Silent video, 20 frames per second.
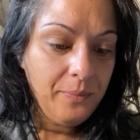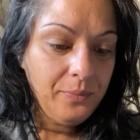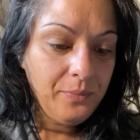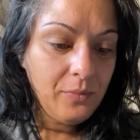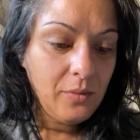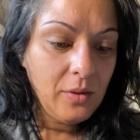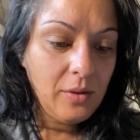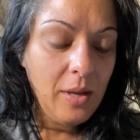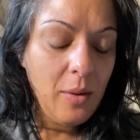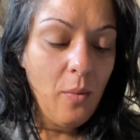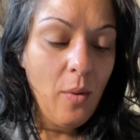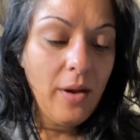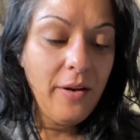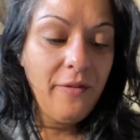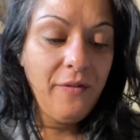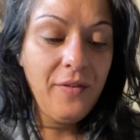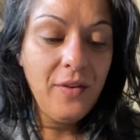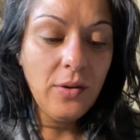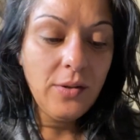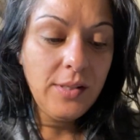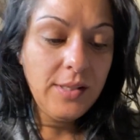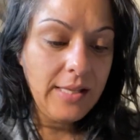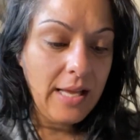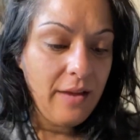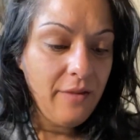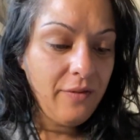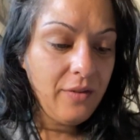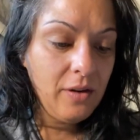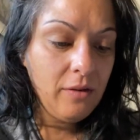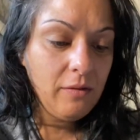they want to feel
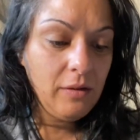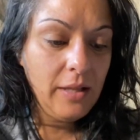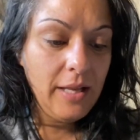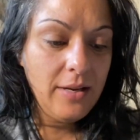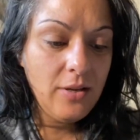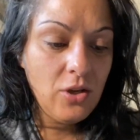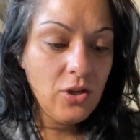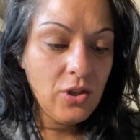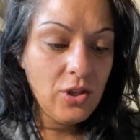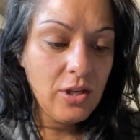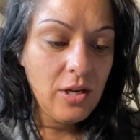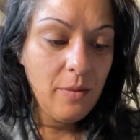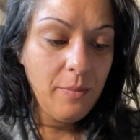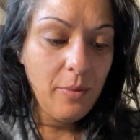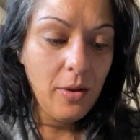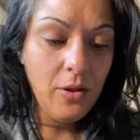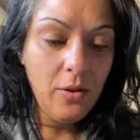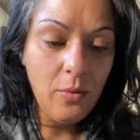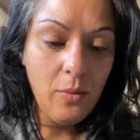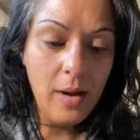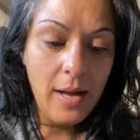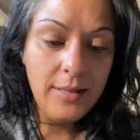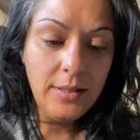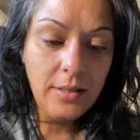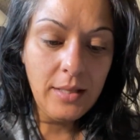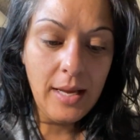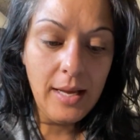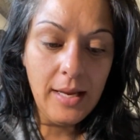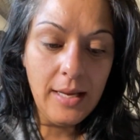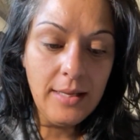safe in a relationship. Otherwise,
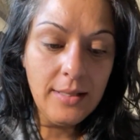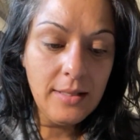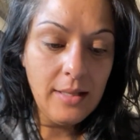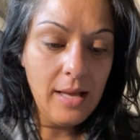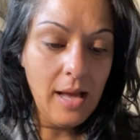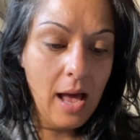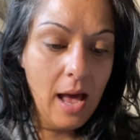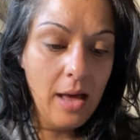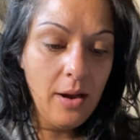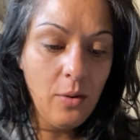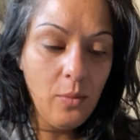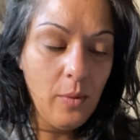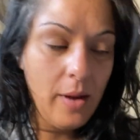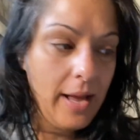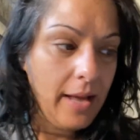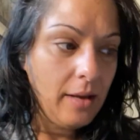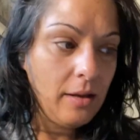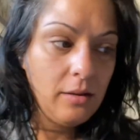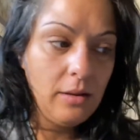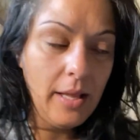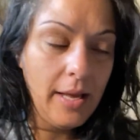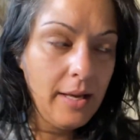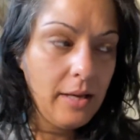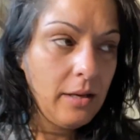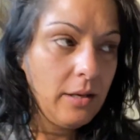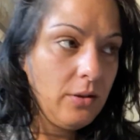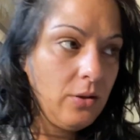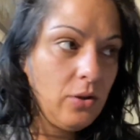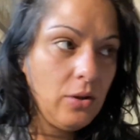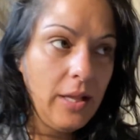they easily hide away,
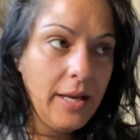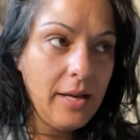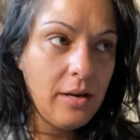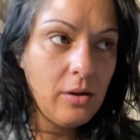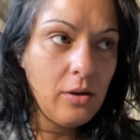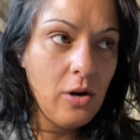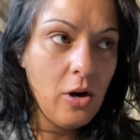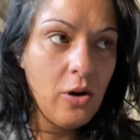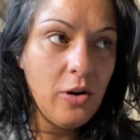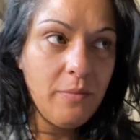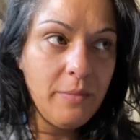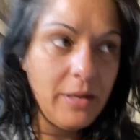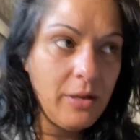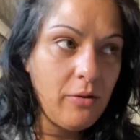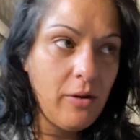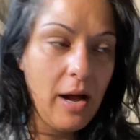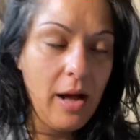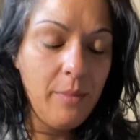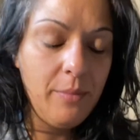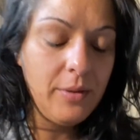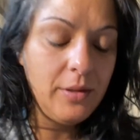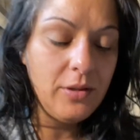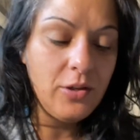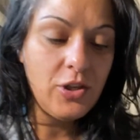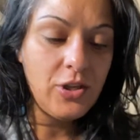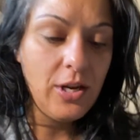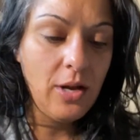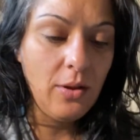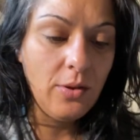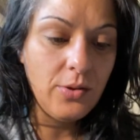like a hermit crab in the
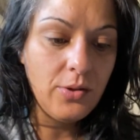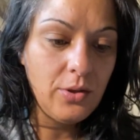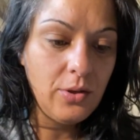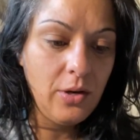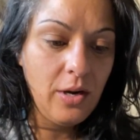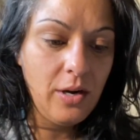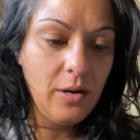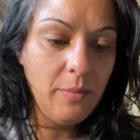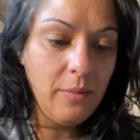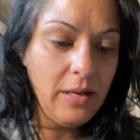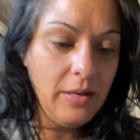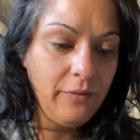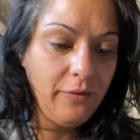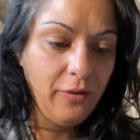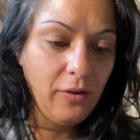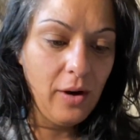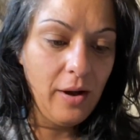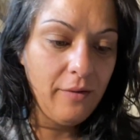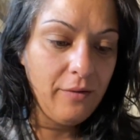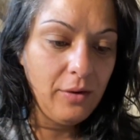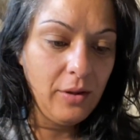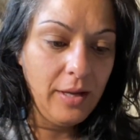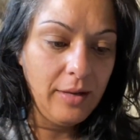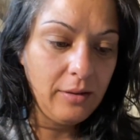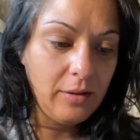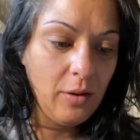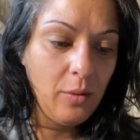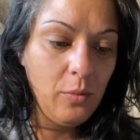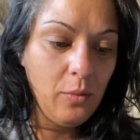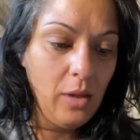shells. You know what I mean? Forever,
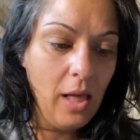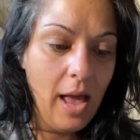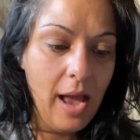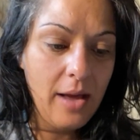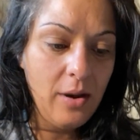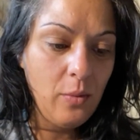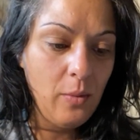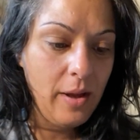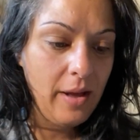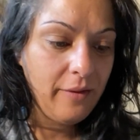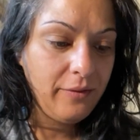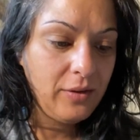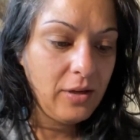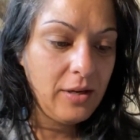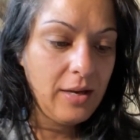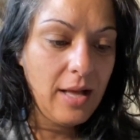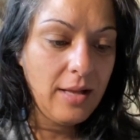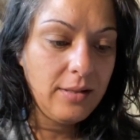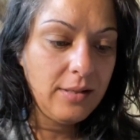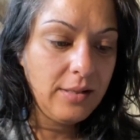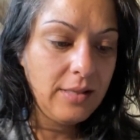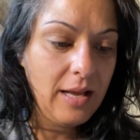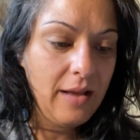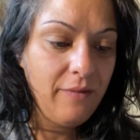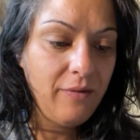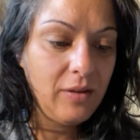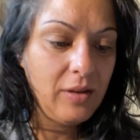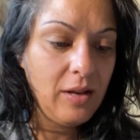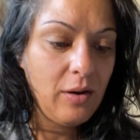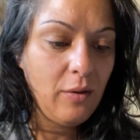like they will hide away if they're not
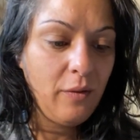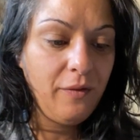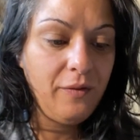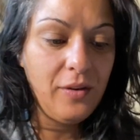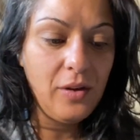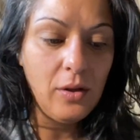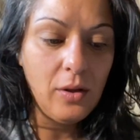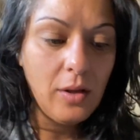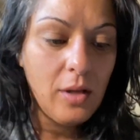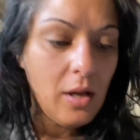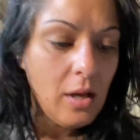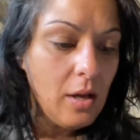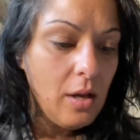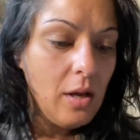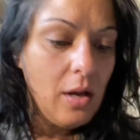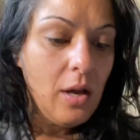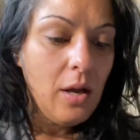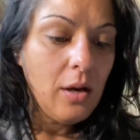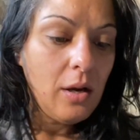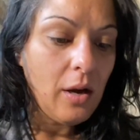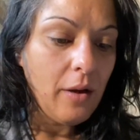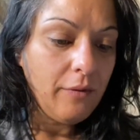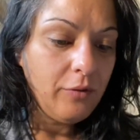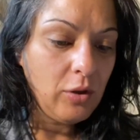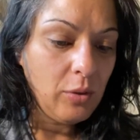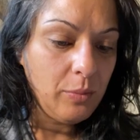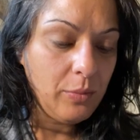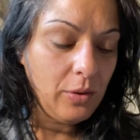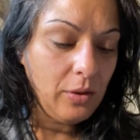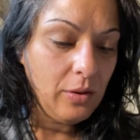safe and they don't feel
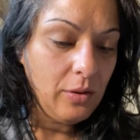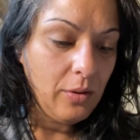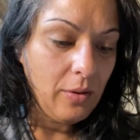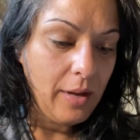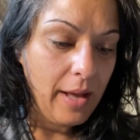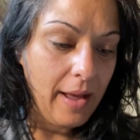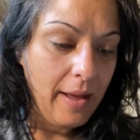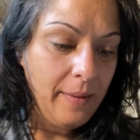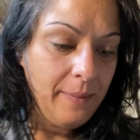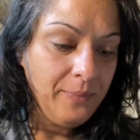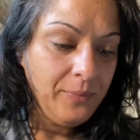comfortable. Okay.